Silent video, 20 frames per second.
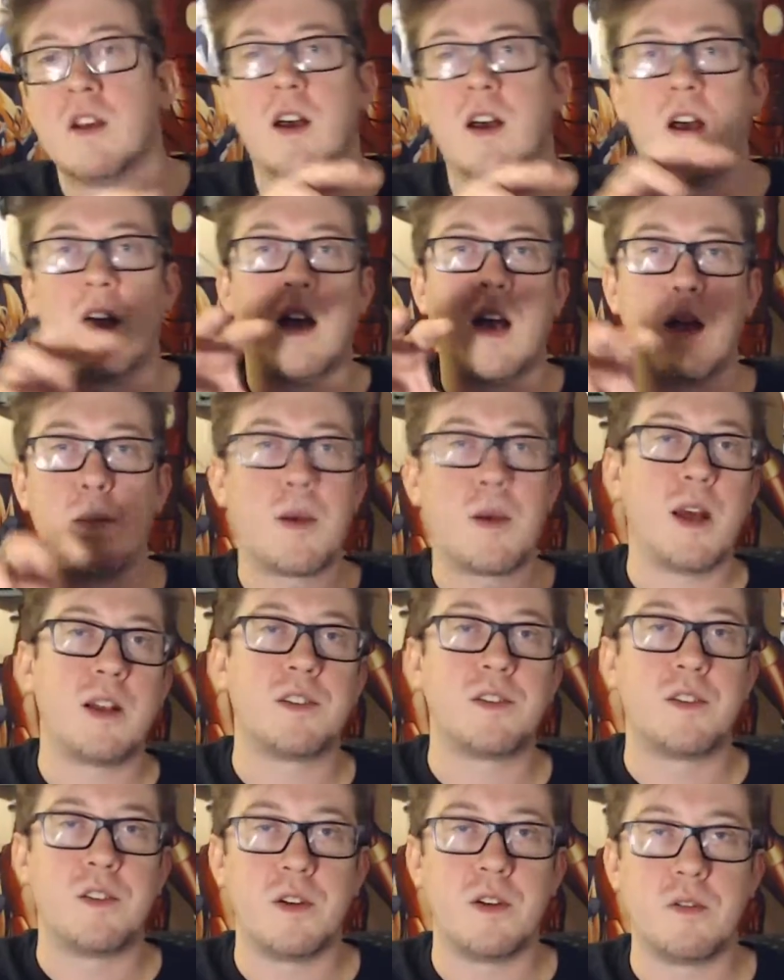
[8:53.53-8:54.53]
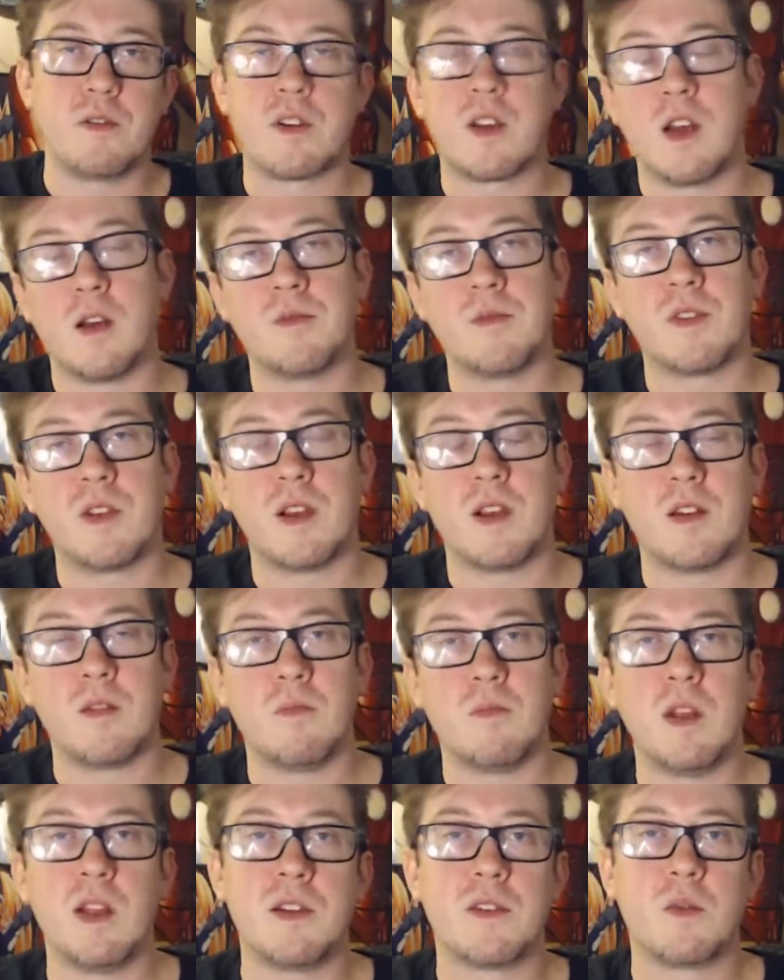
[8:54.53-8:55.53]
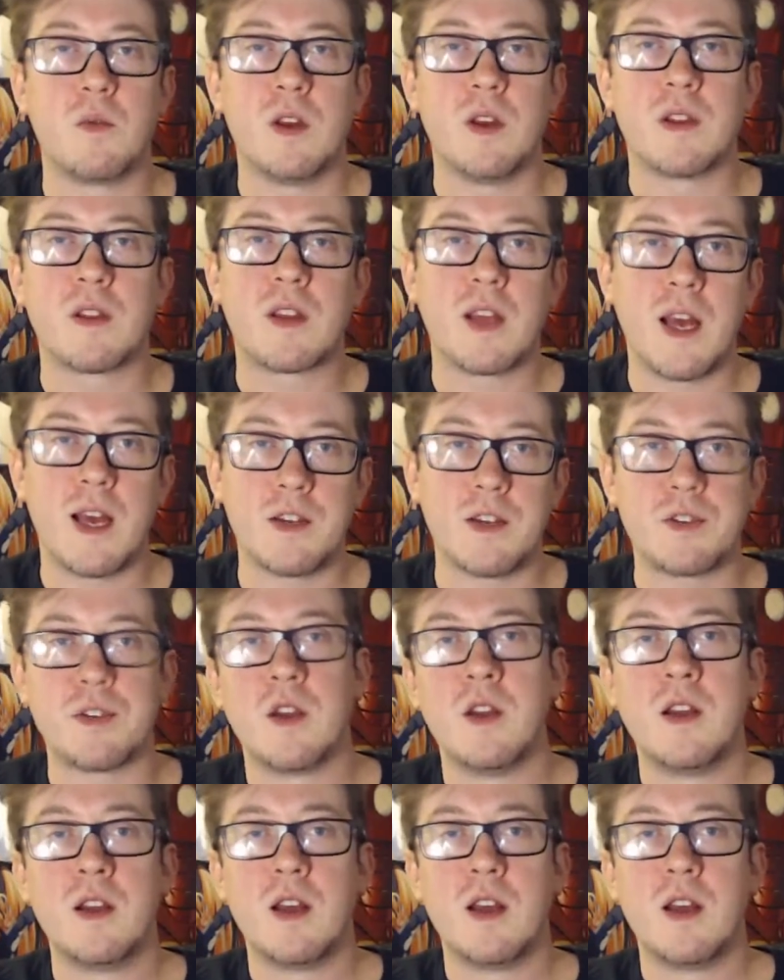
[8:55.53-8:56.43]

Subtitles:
Eye Patch Dude comes and meets with Cash